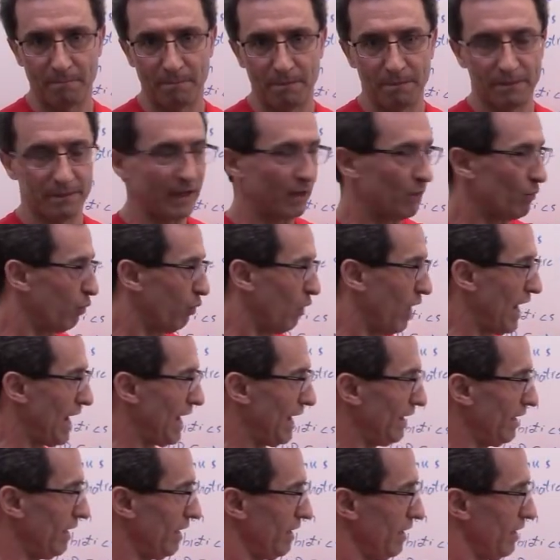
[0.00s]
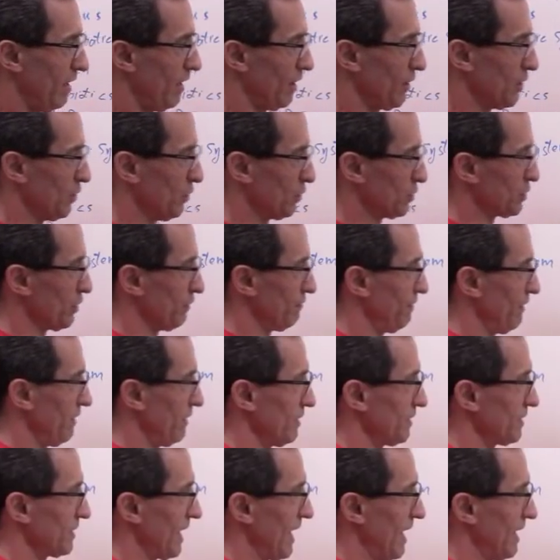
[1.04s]
Then while
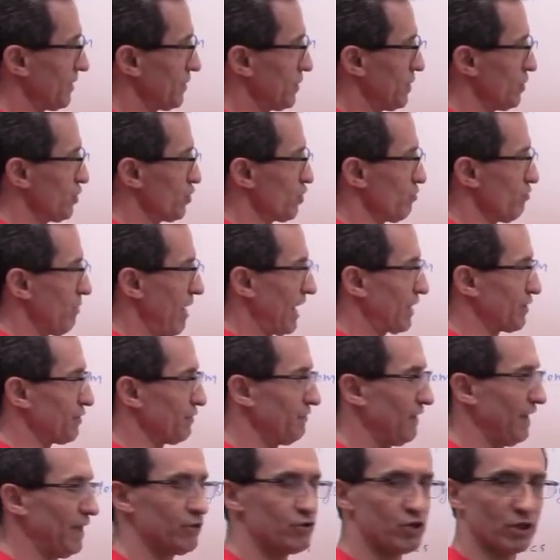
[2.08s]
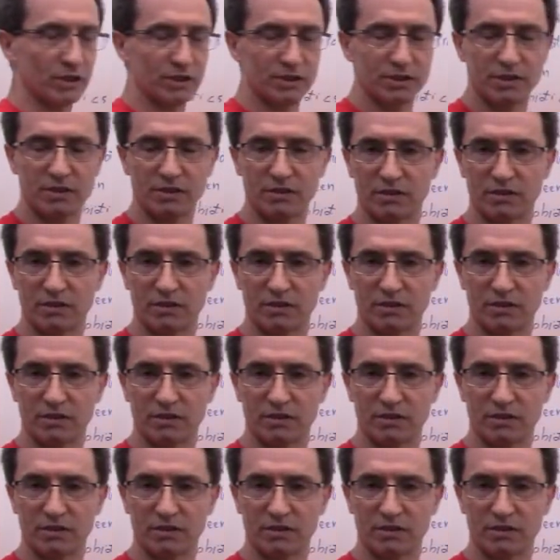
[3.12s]
neutrophils and tissue macrophages,